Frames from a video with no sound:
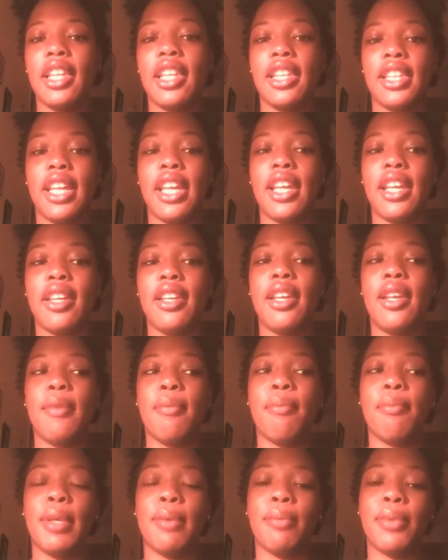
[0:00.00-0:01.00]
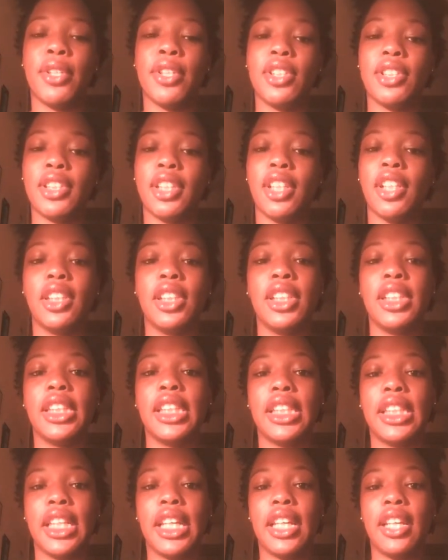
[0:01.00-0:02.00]
that members are
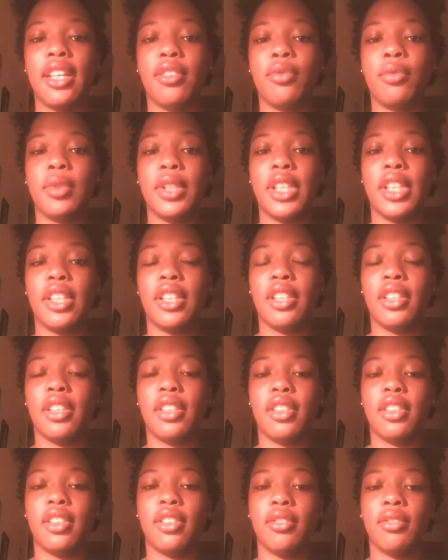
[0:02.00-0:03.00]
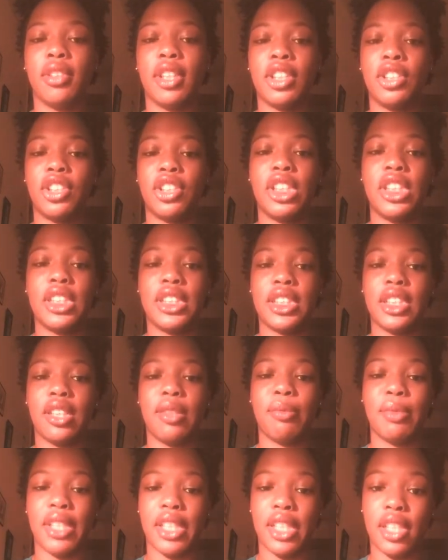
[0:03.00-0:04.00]
looking at when the rushies
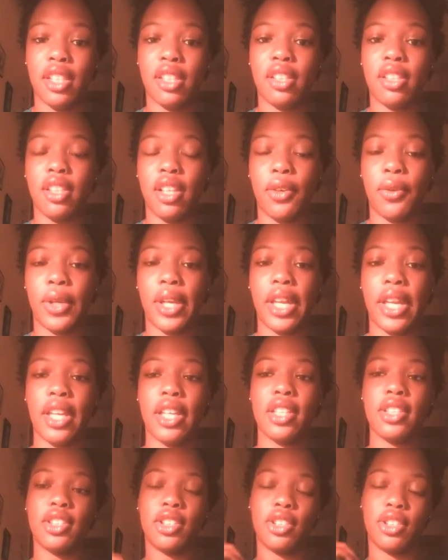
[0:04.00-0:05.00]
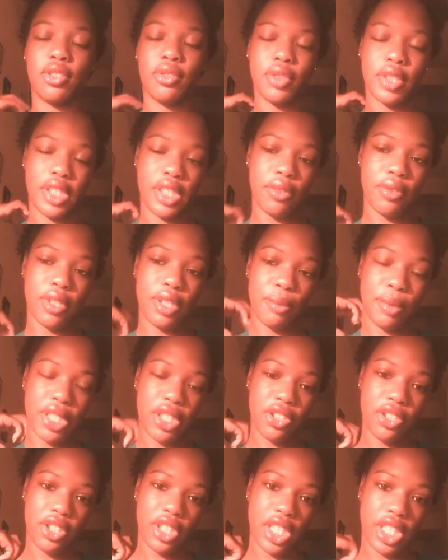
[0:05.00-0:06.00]
come in, okay? So you really want to
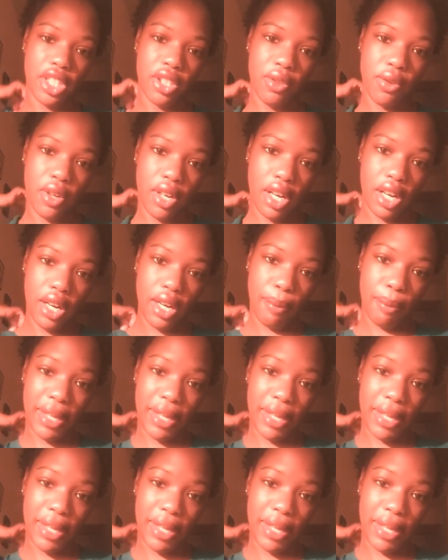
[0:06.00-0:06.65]
make sure that you are